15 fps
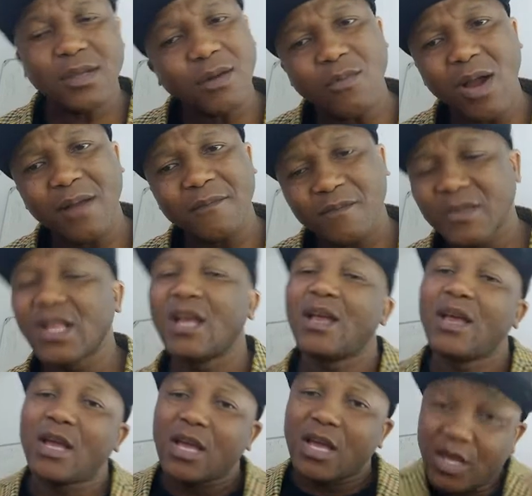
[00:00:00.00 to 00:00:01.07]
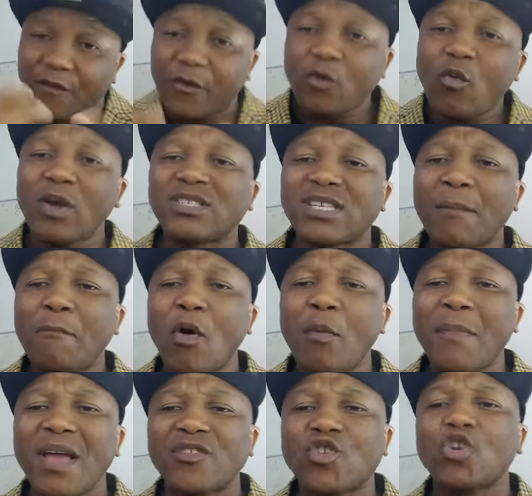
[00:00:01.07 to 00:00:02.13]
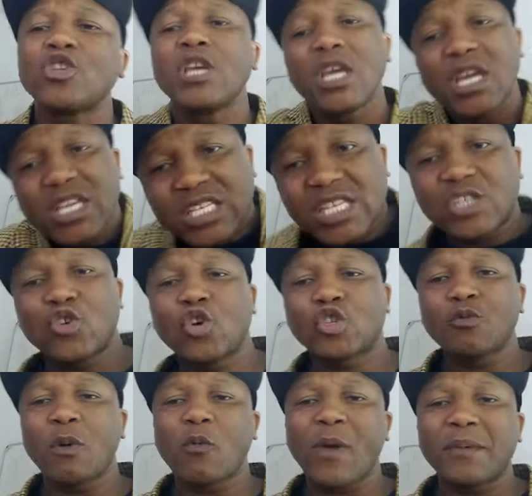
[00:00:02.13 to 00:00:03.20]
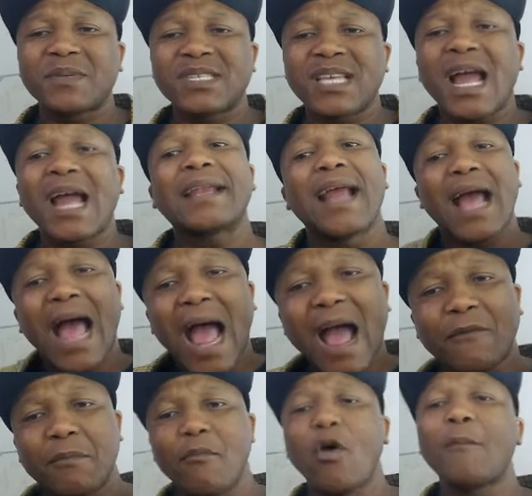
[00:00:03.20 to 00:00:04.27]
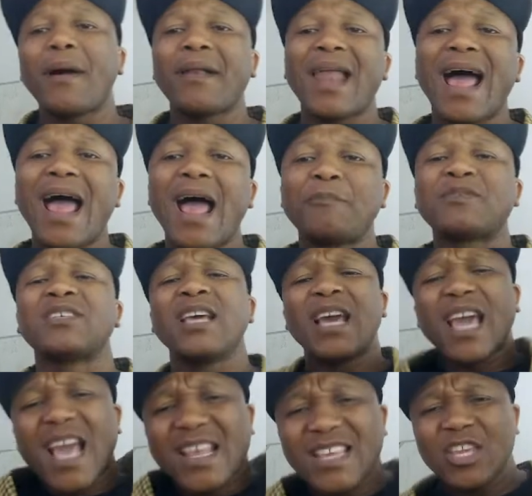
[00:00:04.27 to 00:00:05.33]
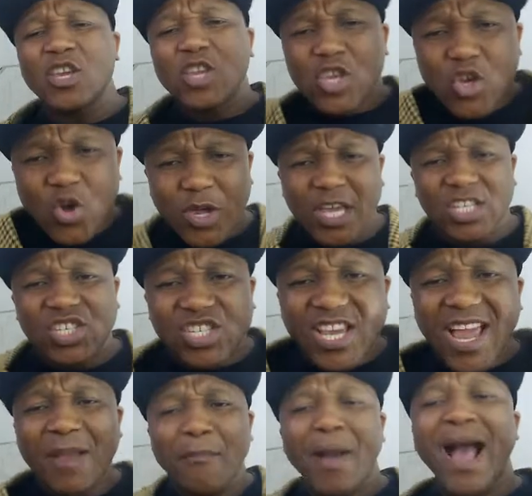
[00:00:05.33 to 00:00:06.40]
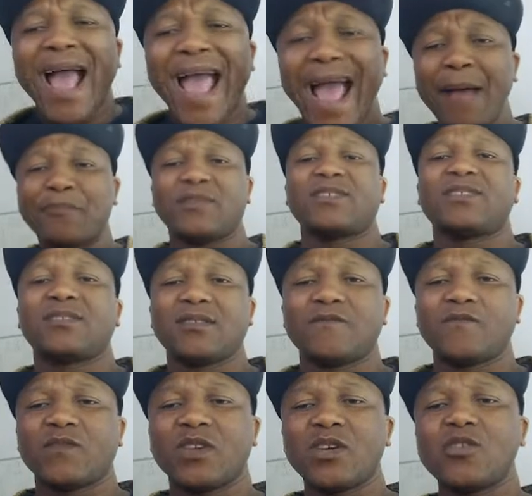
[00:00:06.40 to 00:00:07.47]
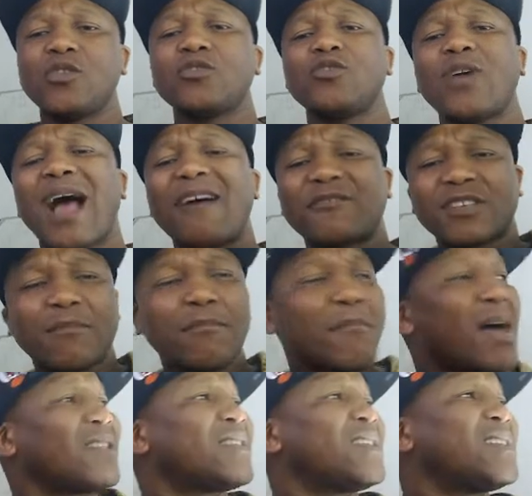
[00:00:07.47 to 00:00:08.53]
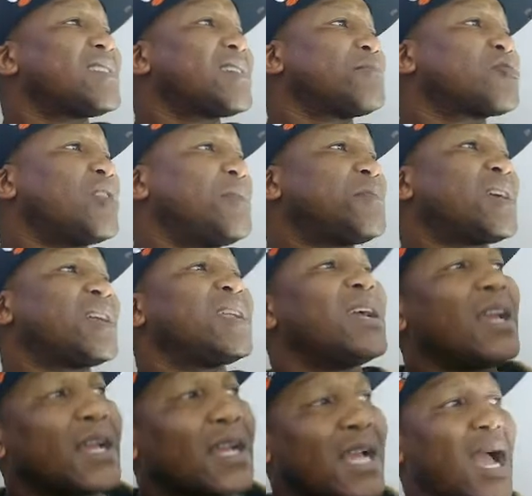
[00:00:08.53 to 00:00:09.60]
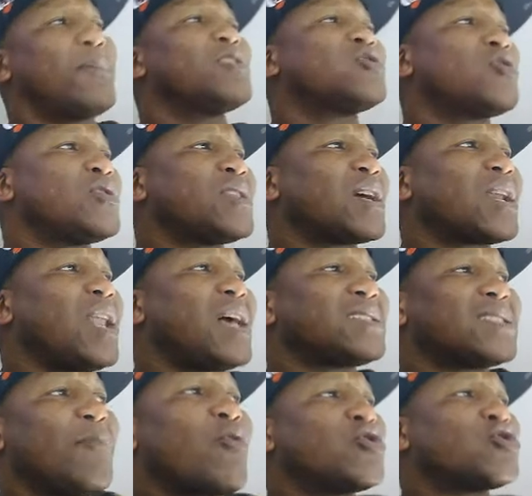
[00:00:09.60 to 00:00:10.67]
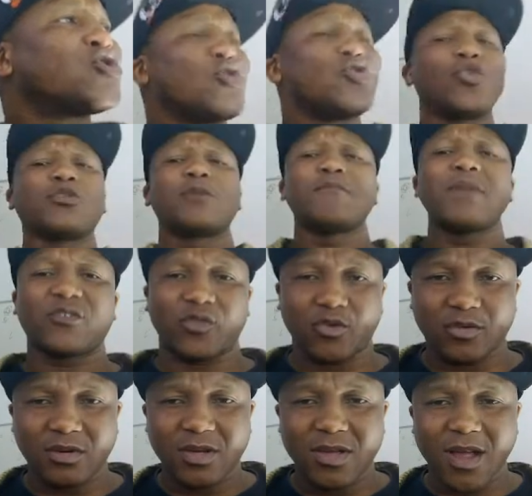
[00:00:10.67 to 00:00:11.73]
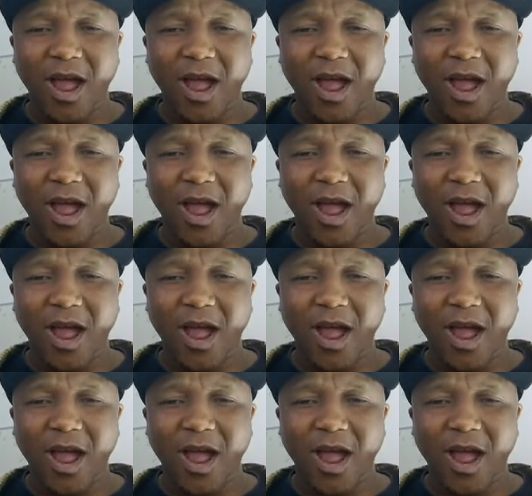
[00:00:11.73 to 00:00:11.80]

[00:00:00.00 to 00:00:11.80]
You know what? If you want some more method, just go to my website. I have a mobile apps, and then you can check my apps. You know, you have some monthly subscription. Come and join the class. I'm gonna show you all the method.